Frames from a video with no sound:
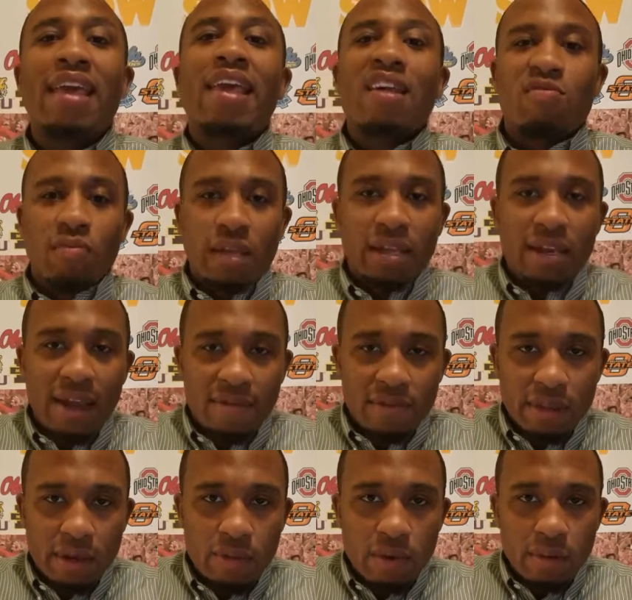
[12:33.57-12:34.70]
and guess what they did
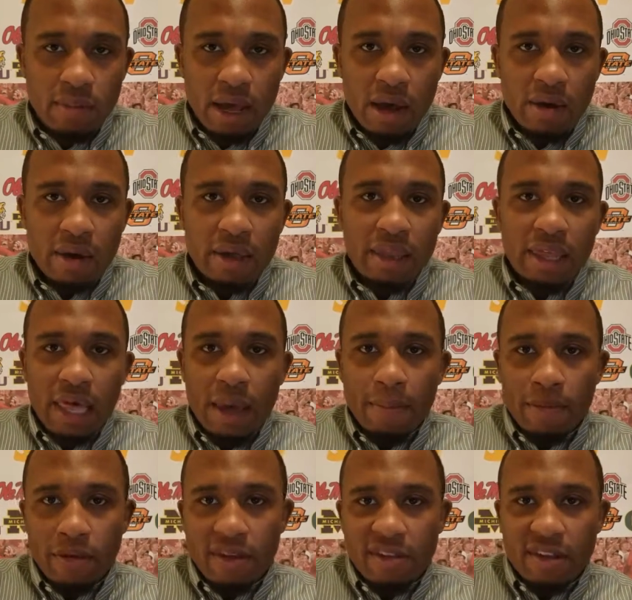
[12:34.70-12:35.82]
after they won Maui in that
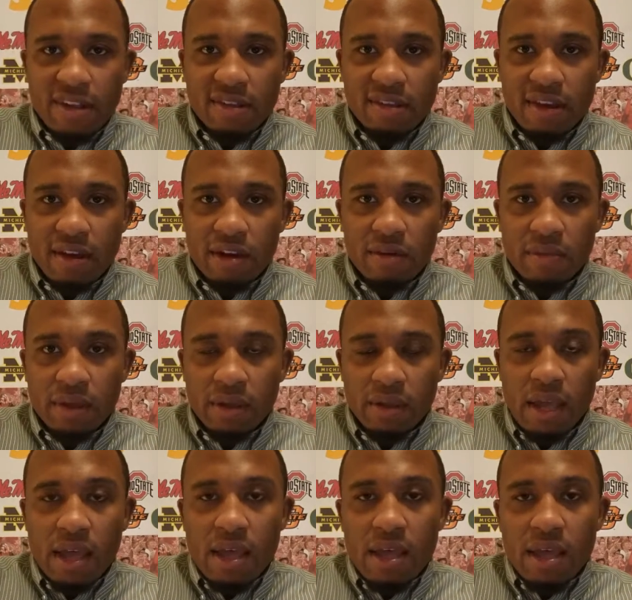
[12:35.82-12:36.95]
preseason tournament?